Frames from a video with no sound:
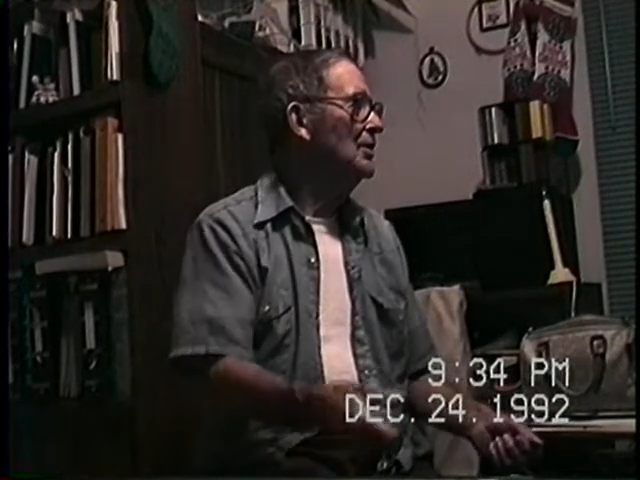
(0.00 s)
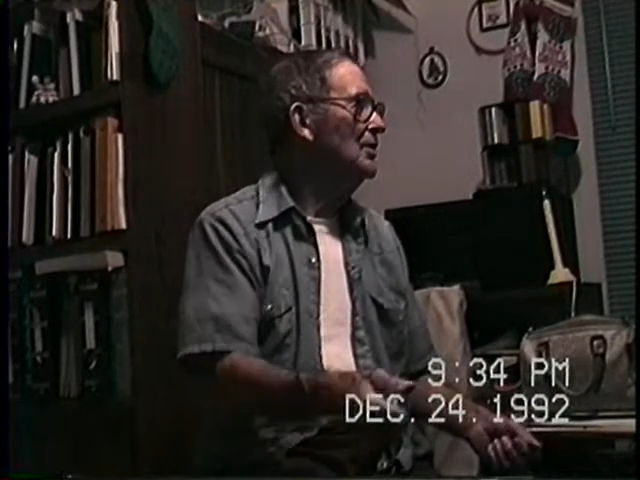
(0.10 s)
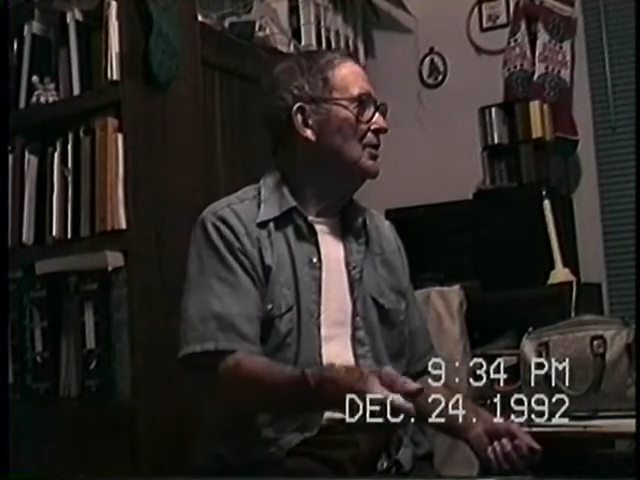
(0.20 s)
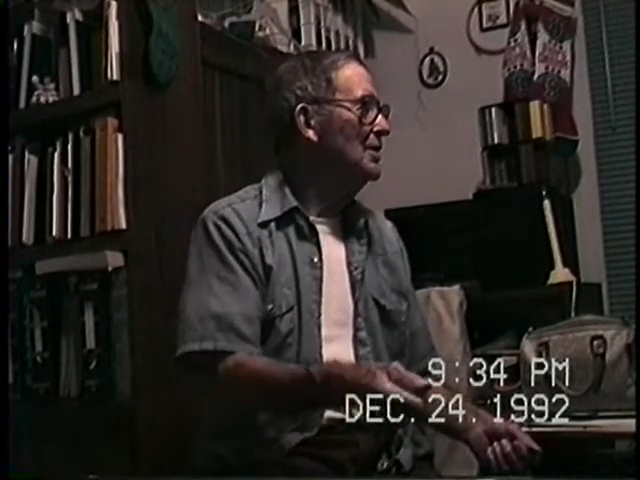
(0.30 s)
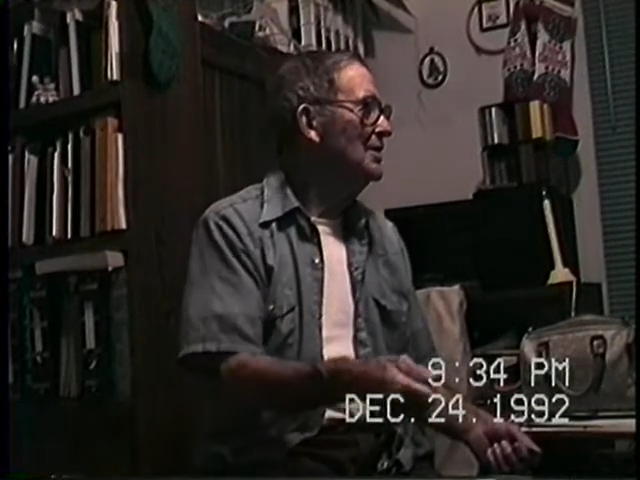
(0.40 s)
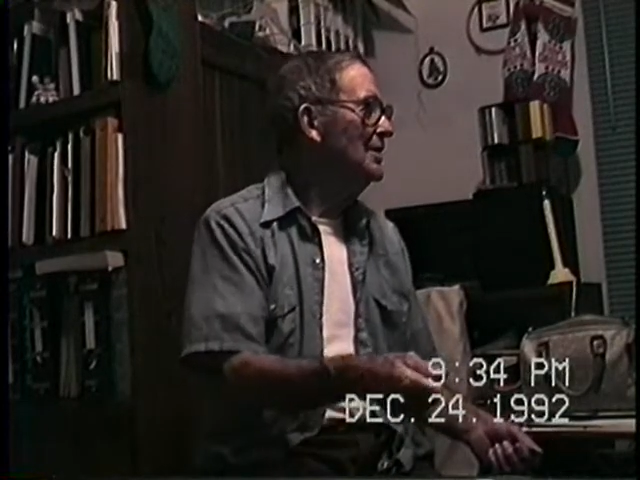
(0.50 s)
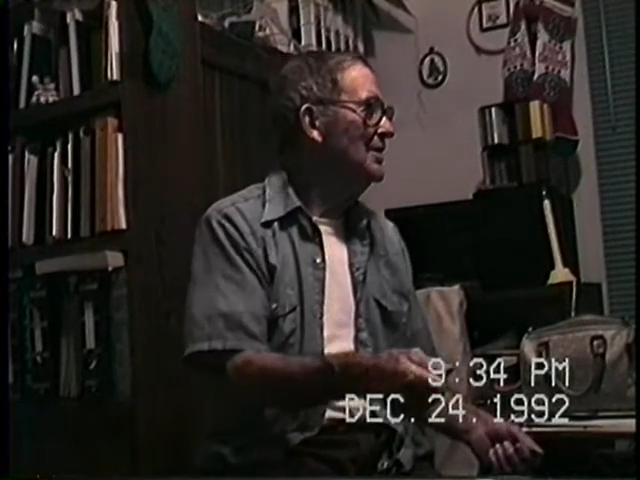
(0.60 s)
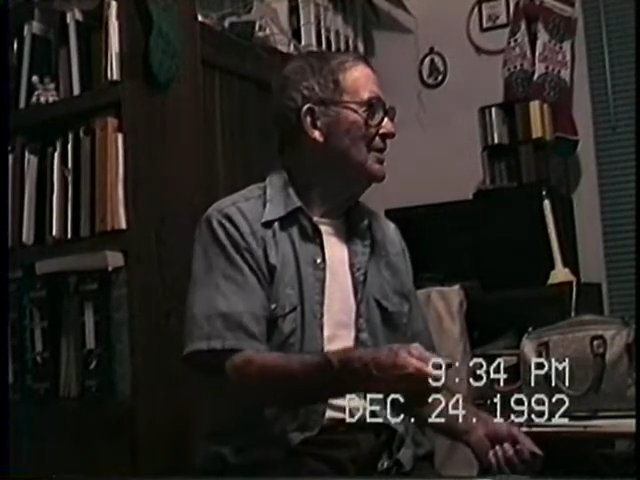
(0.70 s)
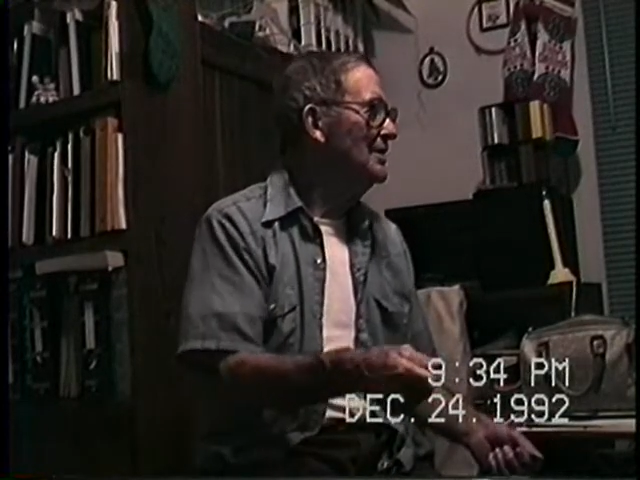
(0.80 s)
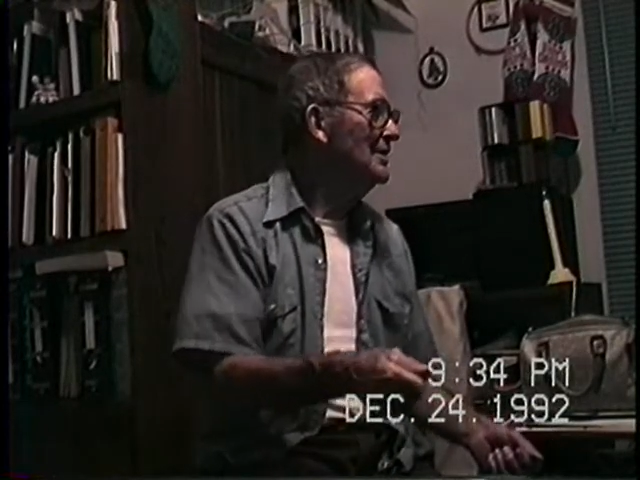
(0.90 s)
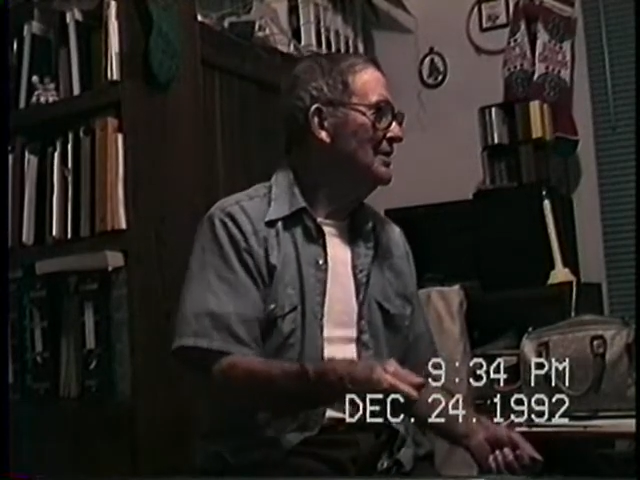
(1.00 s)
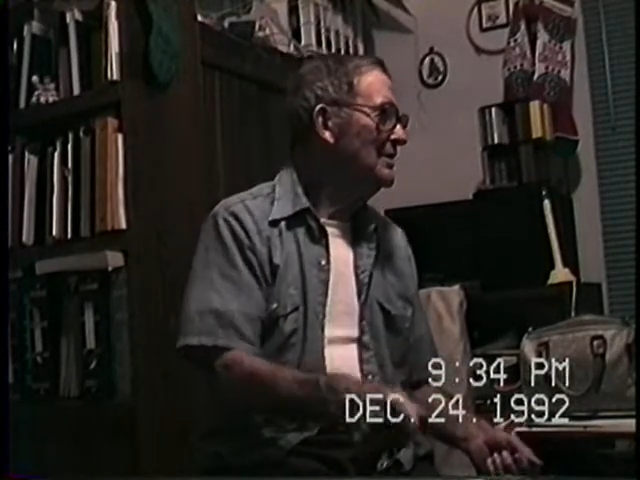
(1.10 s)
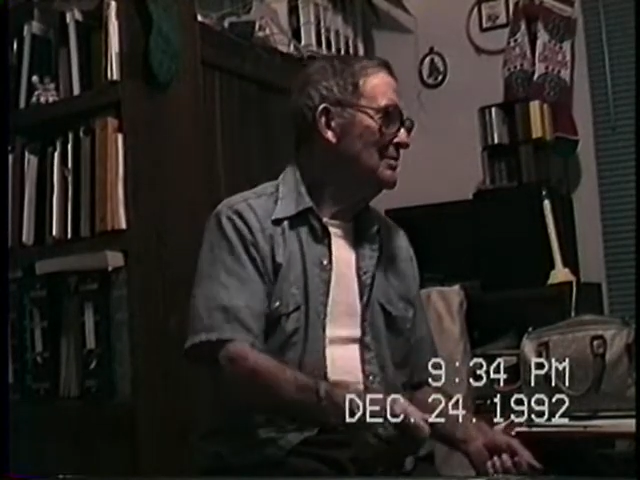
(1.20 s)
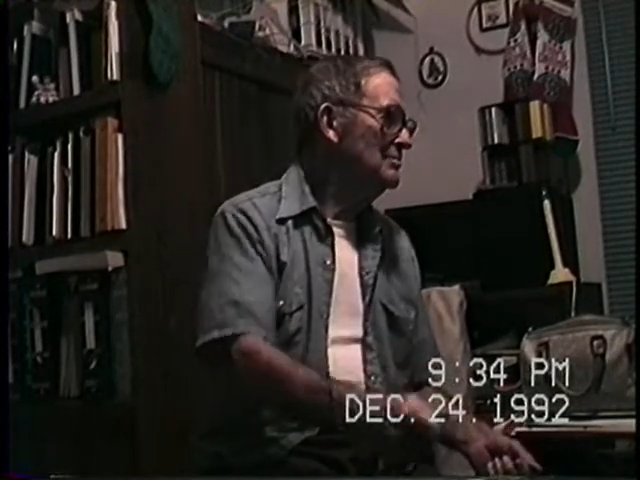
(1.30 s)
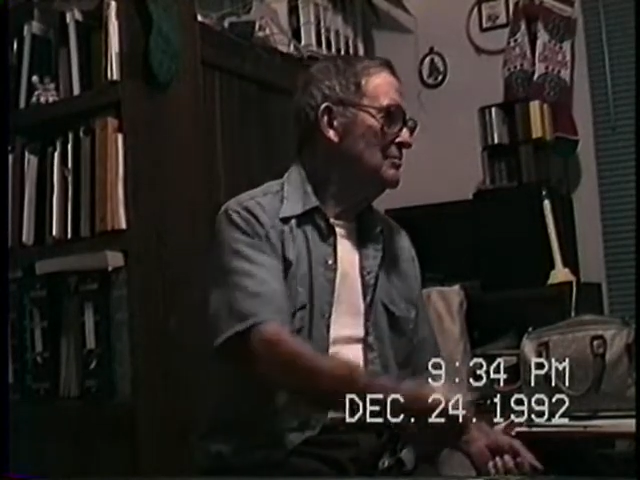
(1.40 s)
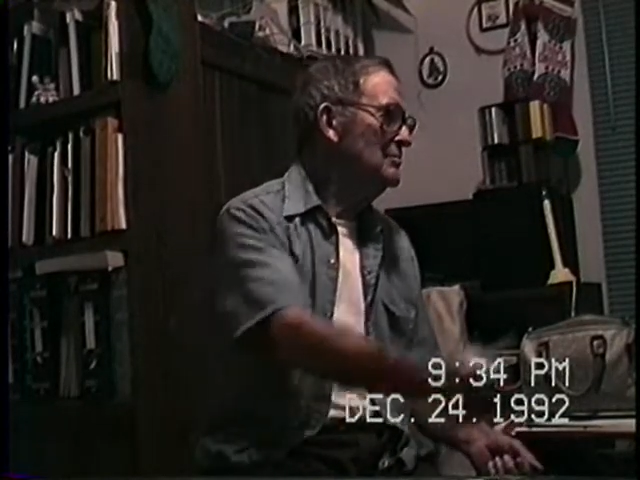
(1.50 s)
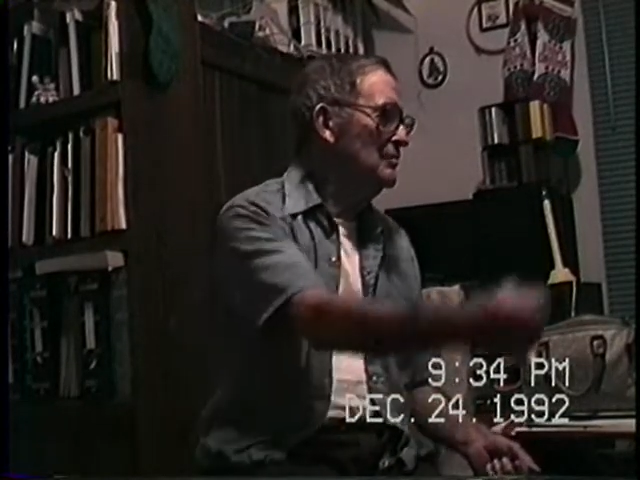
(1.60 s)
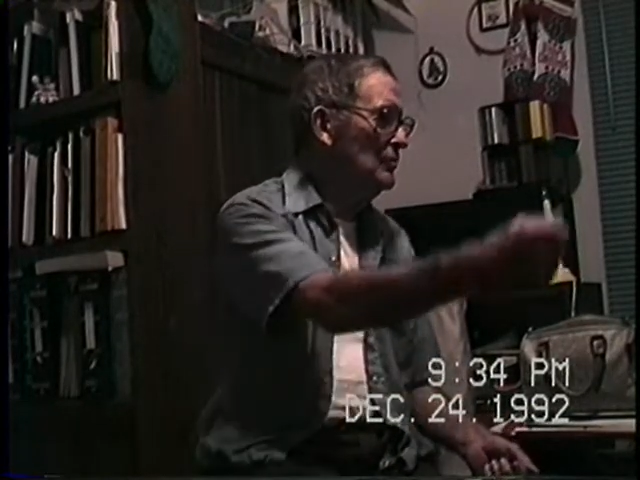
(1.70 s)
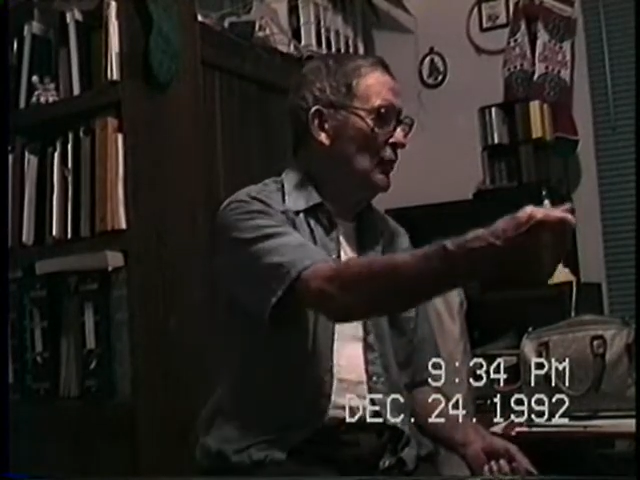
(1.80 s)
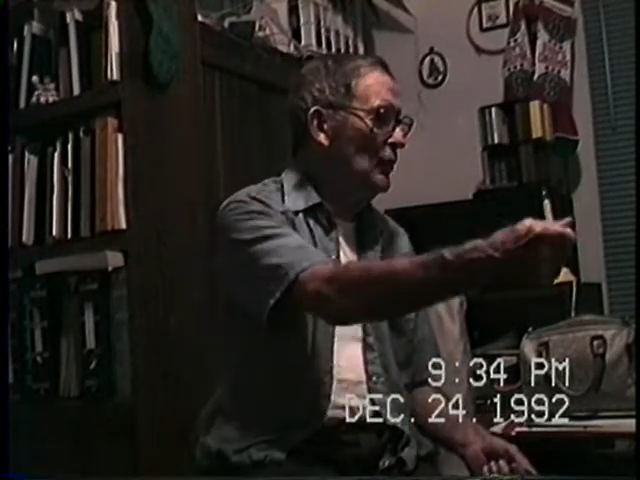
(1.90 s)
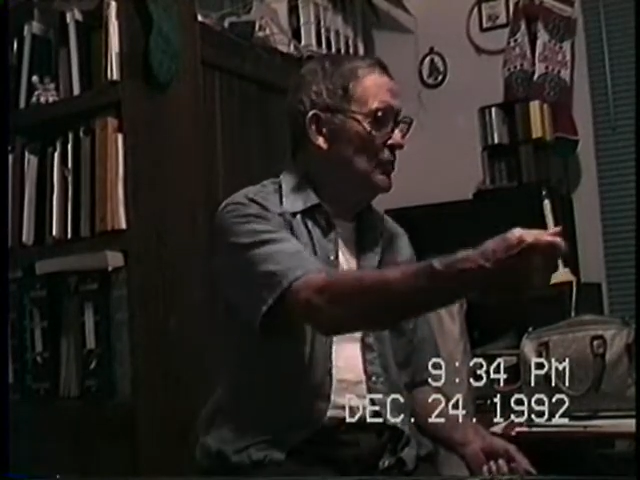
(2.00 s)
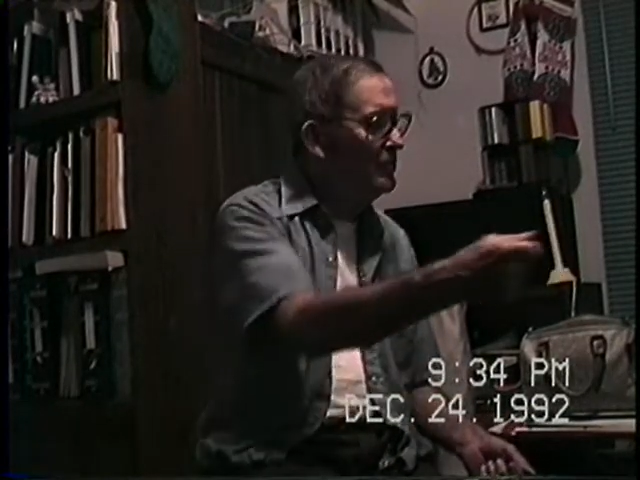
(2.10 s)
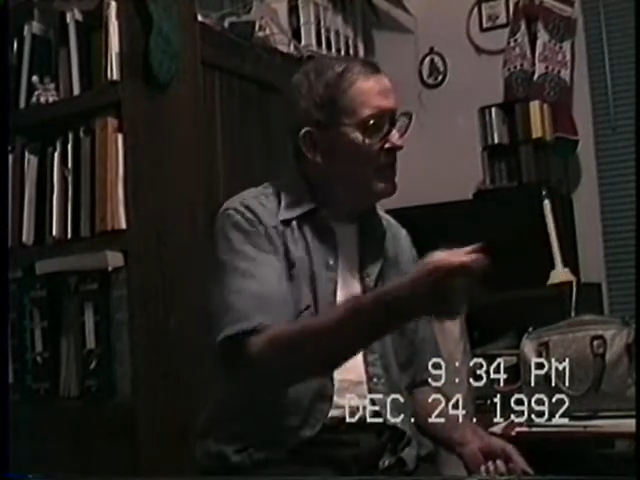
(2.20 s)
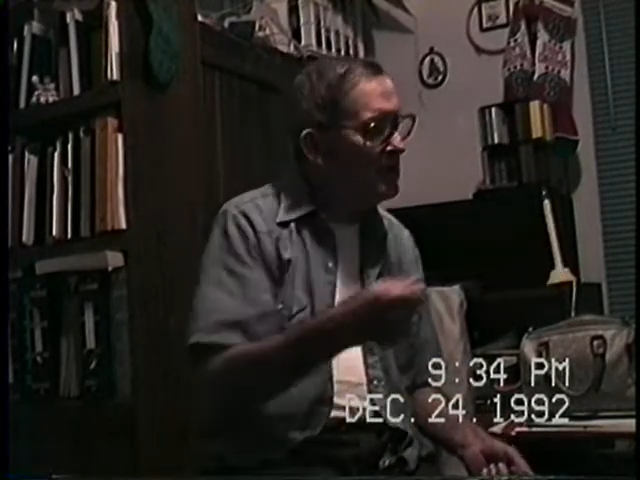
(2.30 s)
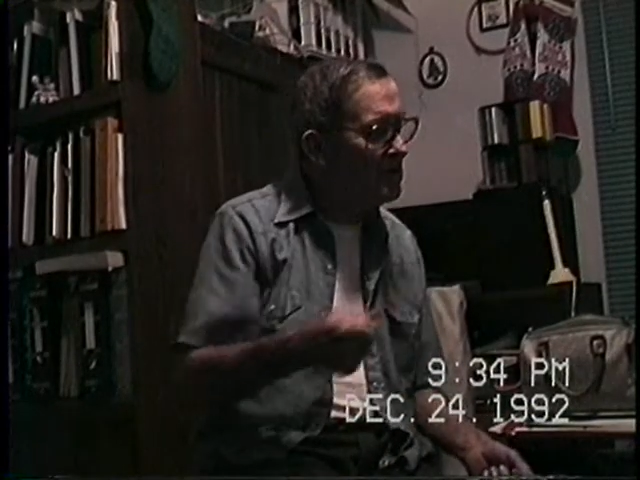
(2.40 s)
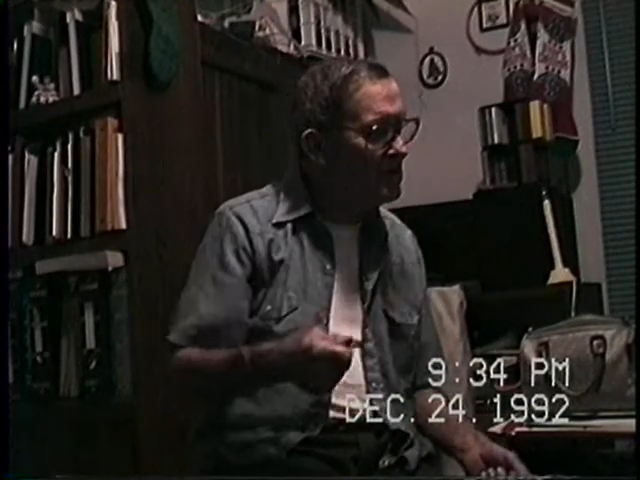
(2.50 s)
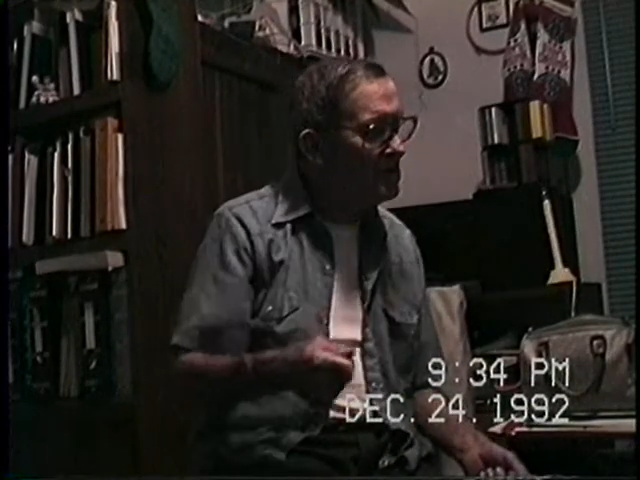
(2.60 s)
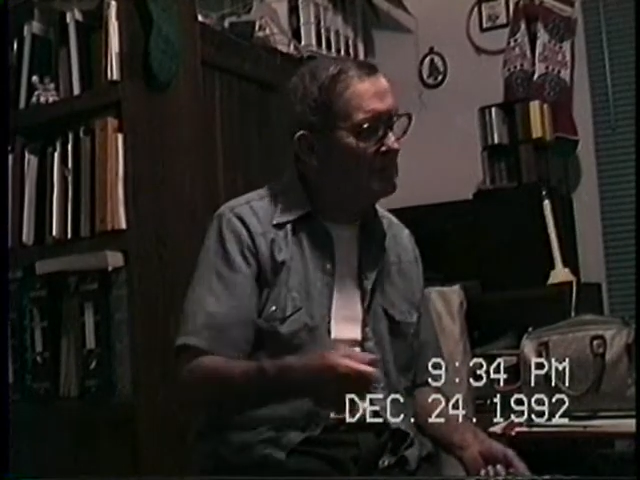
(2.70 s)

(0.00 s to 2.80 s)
a hook, and then reach back in